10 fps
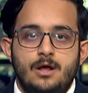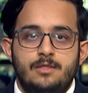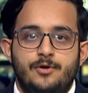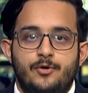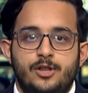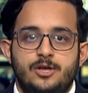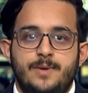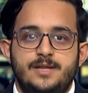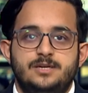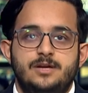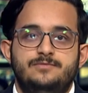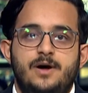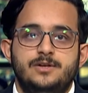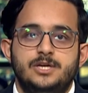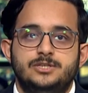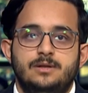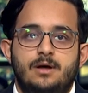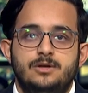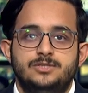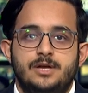The Royal Humanitarian Foundation
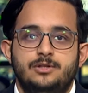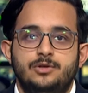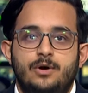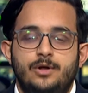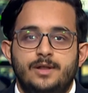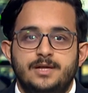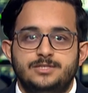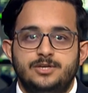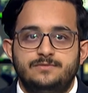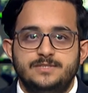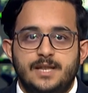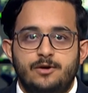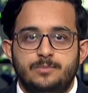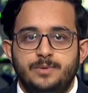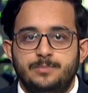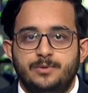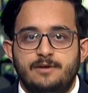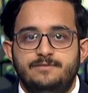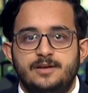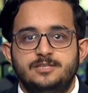launched a new online service allowing people
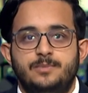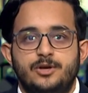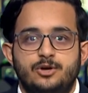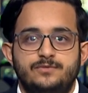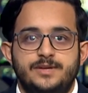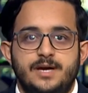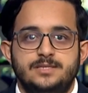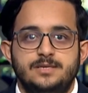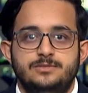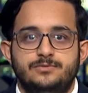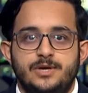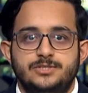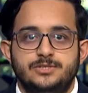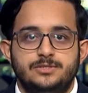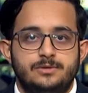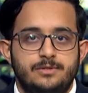affected by COVID-19 to register